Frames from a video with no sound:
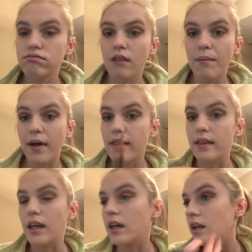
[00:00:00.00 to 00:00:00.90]
I'm like
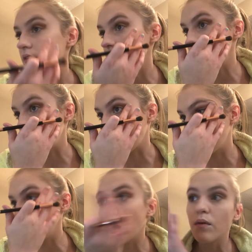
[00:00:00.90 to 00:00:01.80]
thinking of
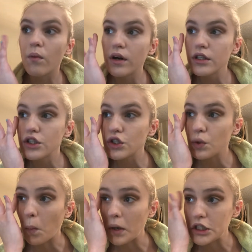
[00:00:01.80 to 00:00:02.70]
exactly, I want to
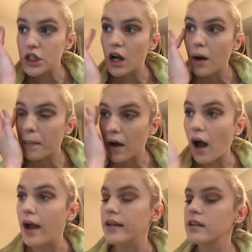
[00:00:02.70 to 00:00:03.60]
switch it up
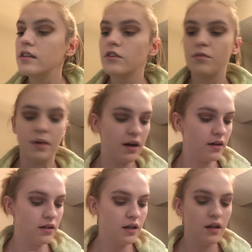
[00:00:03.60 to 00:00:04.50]
kind of, but